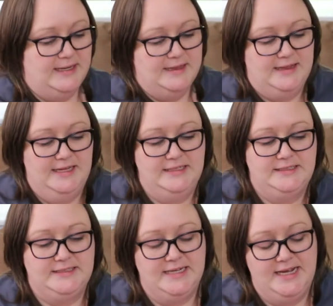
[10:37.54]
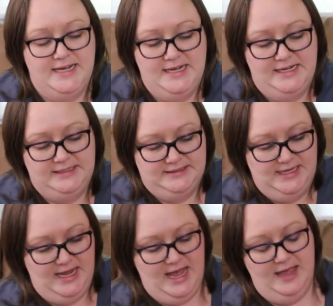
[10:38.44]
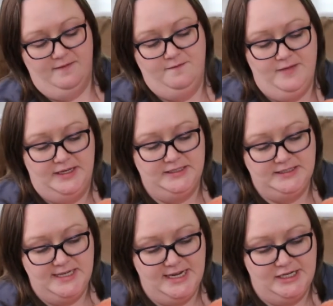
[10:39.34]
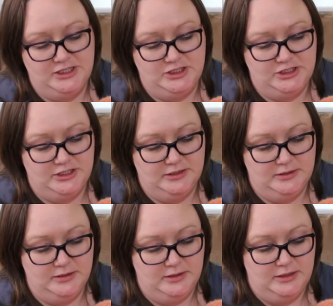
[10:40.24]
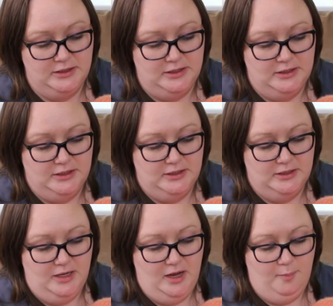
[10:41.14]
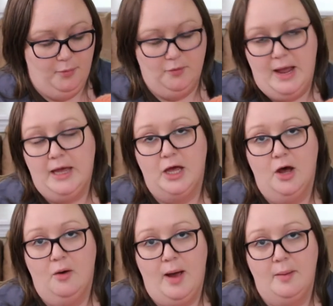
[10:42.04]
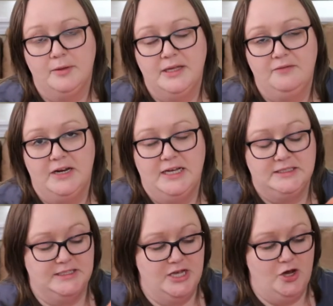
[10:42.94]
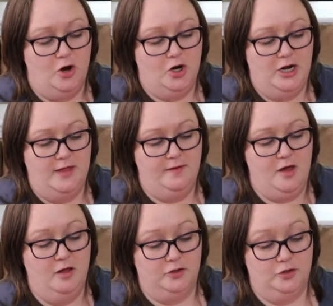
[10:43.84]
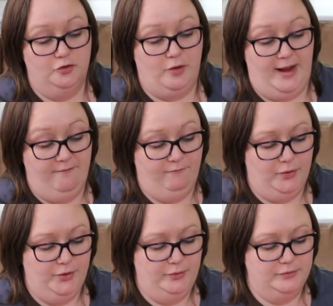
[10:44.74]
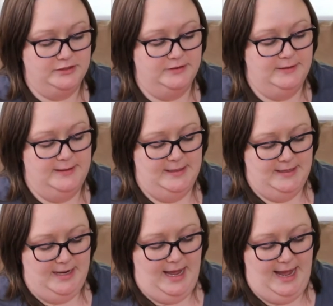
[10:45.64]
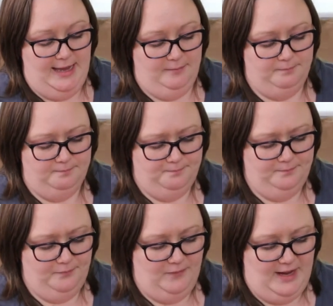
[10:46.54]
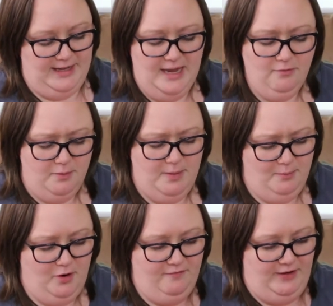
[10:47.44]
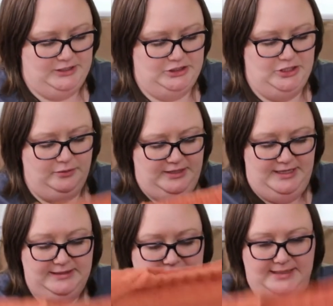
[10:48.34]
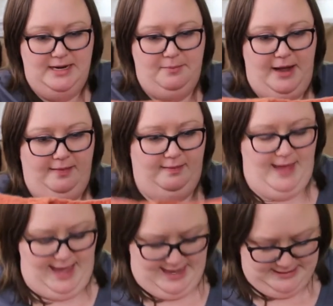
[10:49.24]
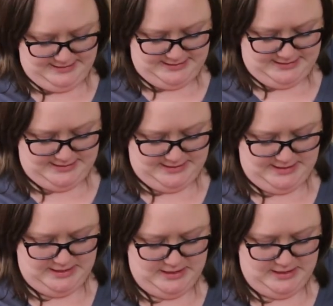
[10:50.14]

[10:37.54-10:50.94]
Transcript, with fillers: This is a vintage Berroco, I believe it is, yarn in the color Grapefruit. And I can't remember if I showed this in my last